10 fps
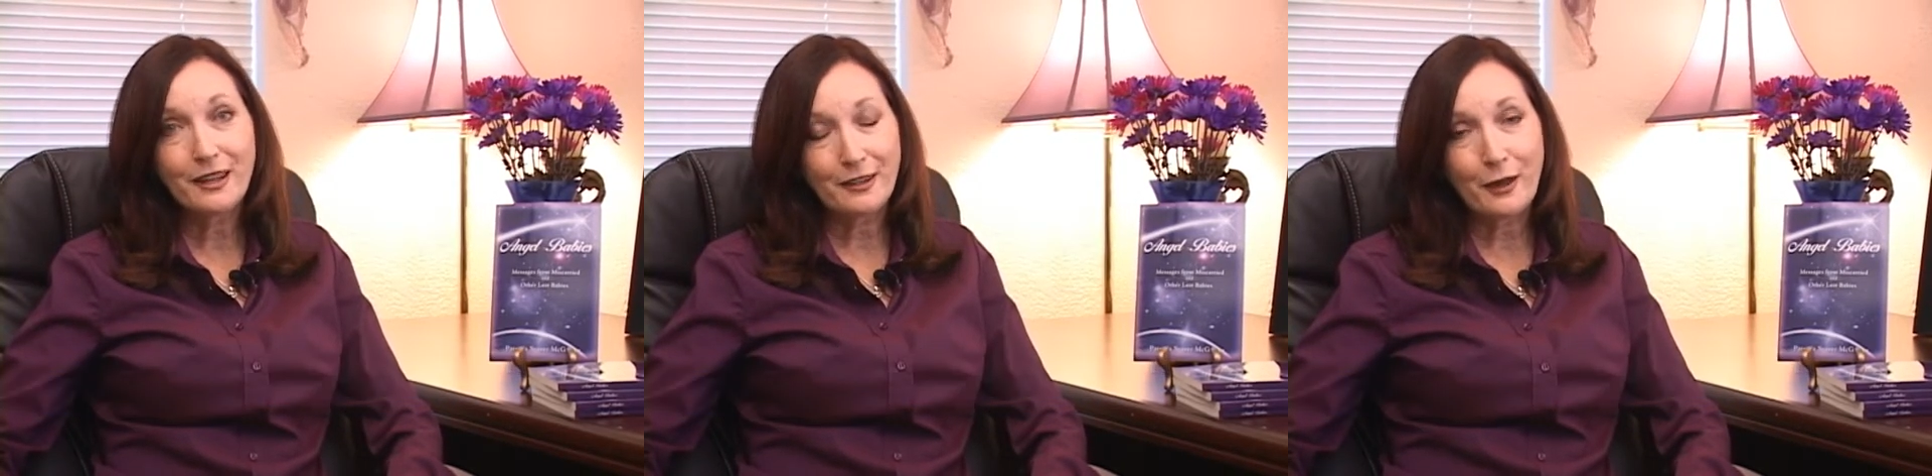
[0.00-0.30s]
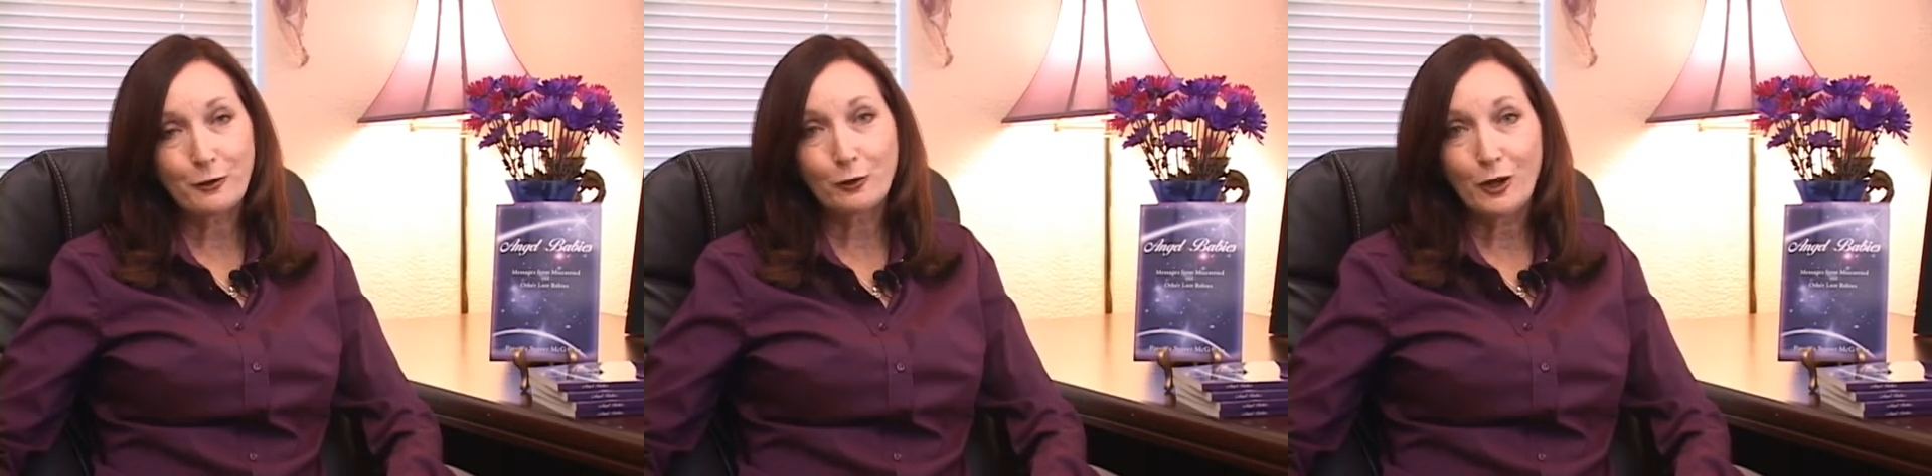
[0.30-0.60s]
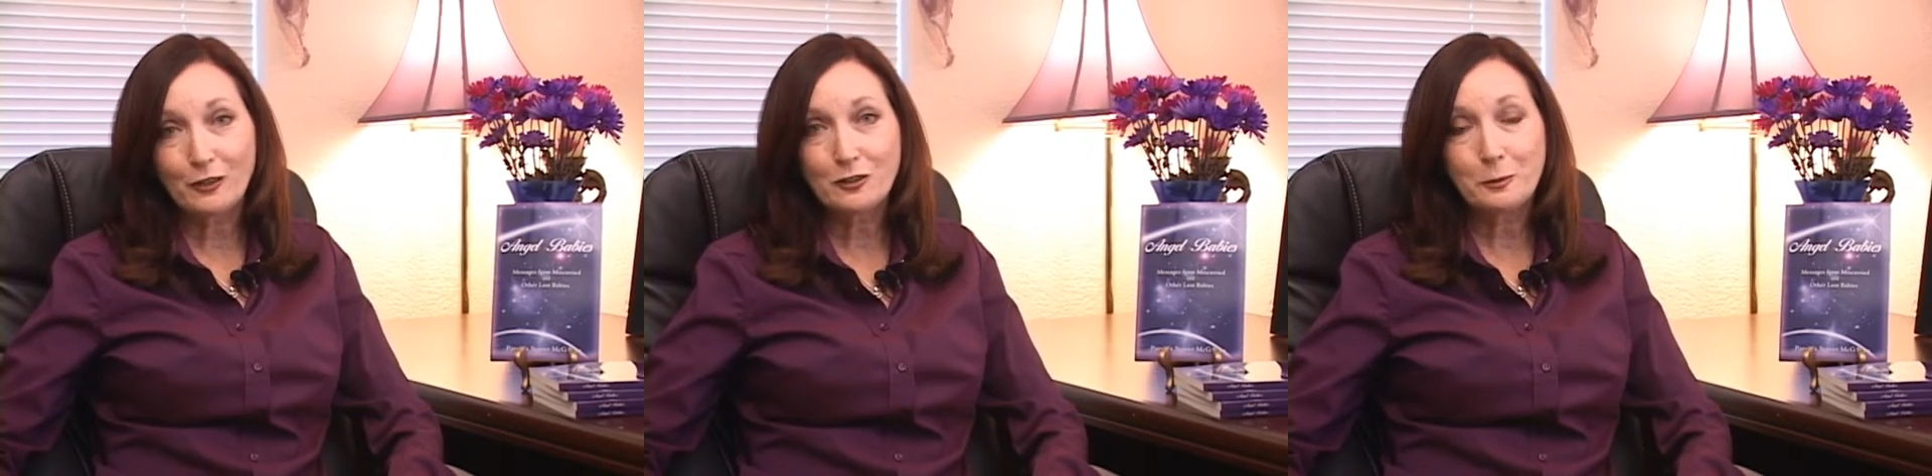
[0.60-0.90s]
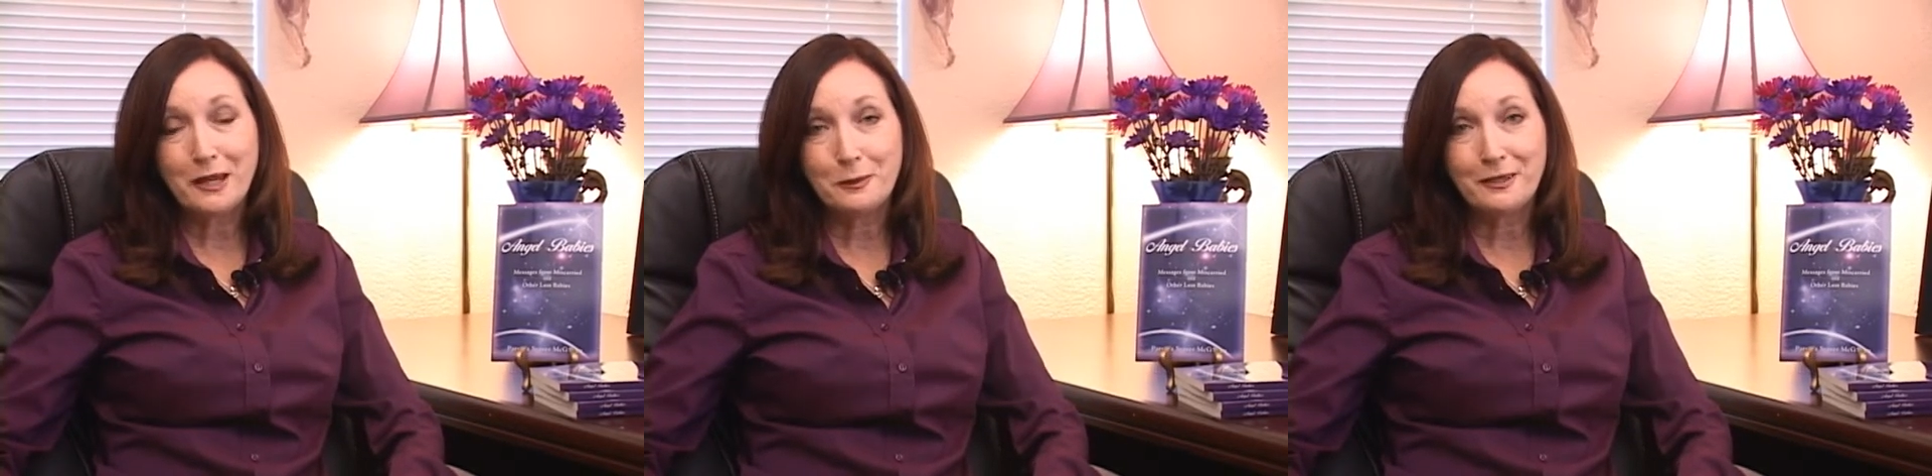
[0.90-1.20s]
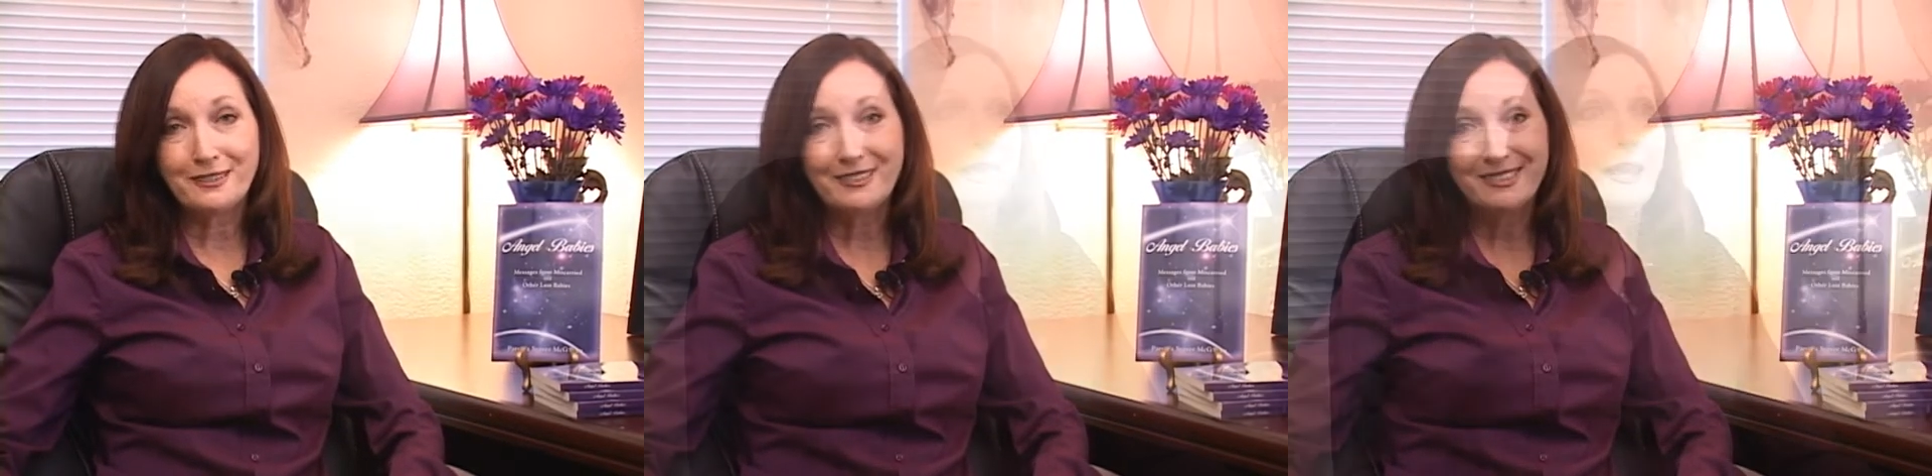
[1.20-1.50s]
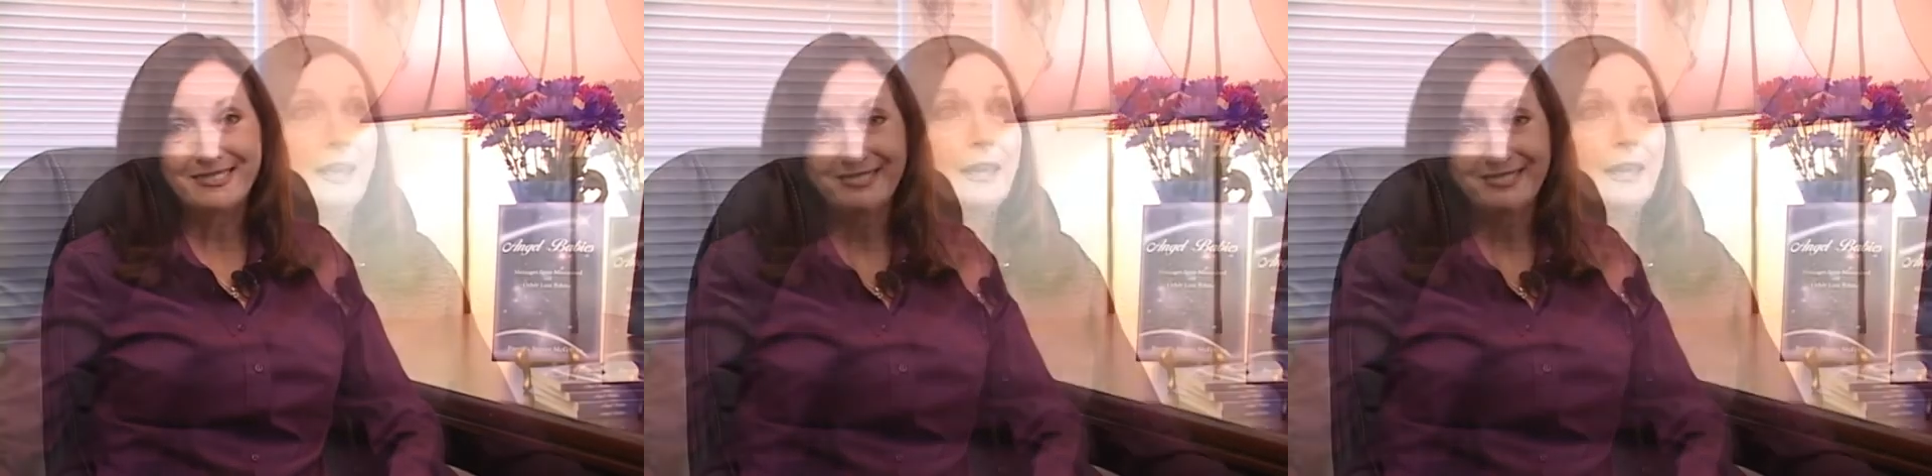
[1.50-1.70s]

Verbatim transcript: and Other Lost Babies.